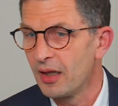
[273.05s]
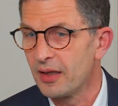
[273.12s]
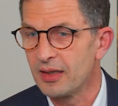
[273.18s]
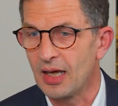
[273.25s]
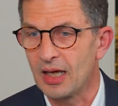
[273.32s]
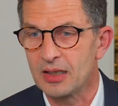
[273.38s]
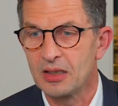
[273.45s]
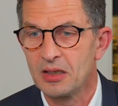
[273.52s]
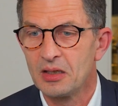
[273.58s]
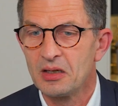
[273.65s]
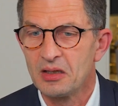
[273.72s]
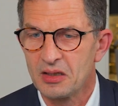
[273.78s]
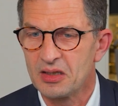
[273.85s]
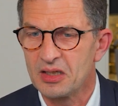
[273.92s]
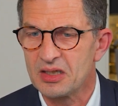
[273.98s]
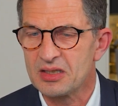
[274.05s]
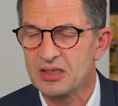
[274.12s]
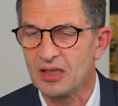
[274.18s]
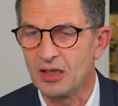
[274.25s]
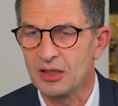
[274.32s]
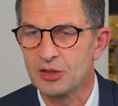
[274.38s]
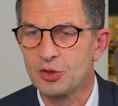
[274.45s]
that this
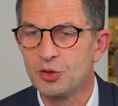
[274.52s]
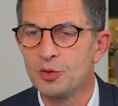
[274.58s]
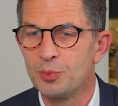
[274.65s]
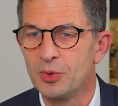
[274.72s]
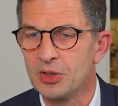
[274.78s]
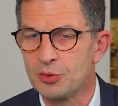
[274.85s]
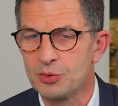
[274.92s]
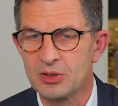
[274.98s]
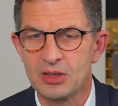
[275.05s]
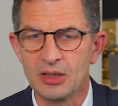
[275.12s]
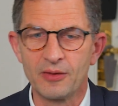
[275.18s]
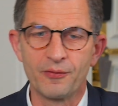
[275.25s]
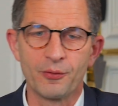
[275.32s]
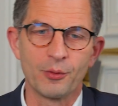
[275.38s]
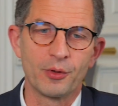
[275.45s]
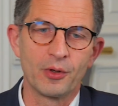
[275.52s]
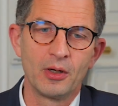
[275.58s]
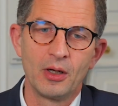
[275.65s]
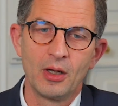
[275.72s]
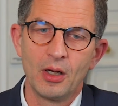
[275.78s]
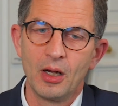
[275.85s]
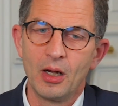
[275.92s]
site could be interesting for
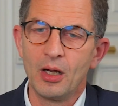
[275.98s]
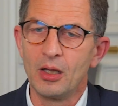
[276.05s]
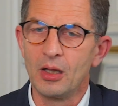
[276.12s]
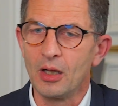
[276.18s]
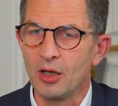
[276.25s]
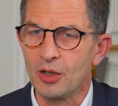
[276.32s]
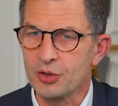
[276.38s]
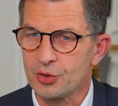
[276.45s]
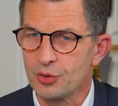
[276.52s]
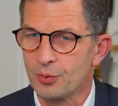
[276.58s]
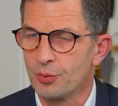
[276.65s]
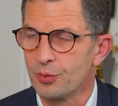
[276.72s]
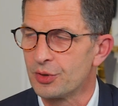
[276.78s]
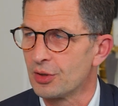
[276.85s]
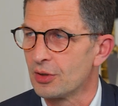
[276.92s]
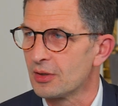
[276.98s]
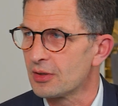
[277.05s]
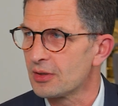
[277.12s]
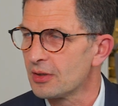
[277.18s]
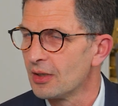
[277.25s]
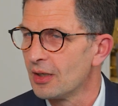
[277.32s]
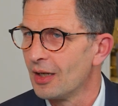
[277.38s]
a larger
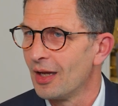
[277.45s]
audience